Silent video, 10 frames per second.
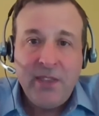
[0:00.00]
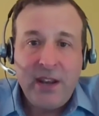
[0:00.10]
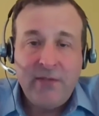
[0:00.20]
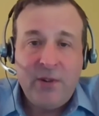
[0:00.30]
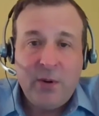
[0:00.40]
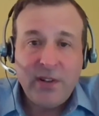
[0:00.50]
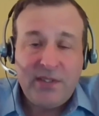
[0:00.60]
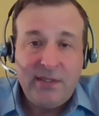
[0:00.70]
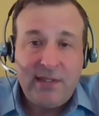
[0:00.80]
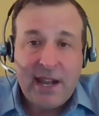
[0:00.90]
Then, of
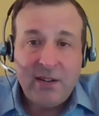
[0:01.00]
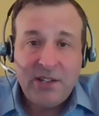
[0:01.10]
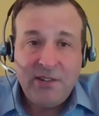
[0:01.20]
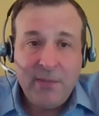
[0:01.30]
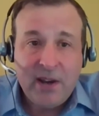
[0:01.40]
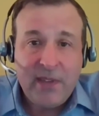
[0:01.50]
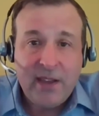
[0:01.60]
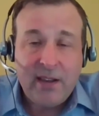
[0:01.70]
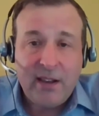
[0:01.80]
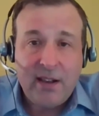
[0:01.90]
course, downstream on the